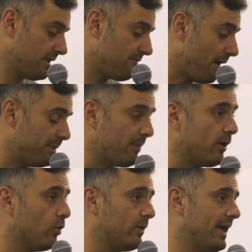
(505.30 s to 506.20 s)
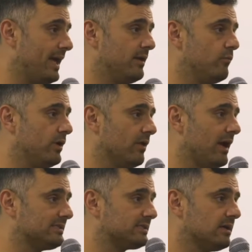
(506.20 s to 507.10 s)
if I'm in my own head and
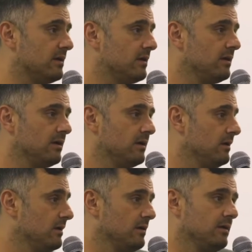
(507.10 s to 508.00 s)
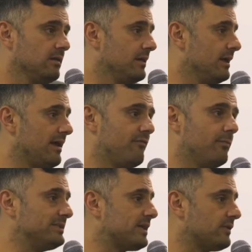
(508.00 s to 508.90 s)
realize that
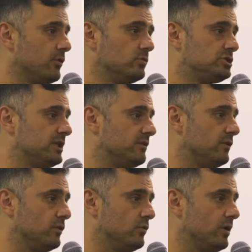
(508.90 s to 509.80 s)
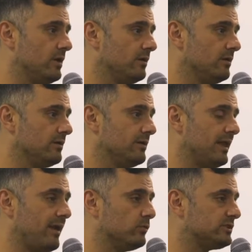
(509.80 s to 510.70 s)
everybody's got their own shit too,
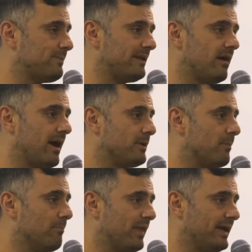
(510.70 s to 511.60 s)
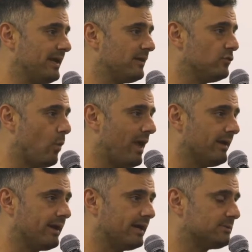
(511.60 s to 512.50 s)
then I don't spend time complaining and
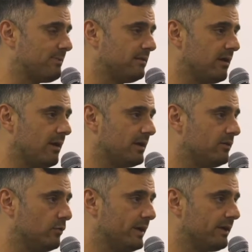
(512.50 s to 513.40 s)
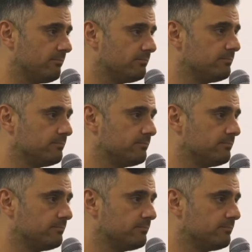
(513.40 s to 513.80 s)
dwelling, I spend time on doing.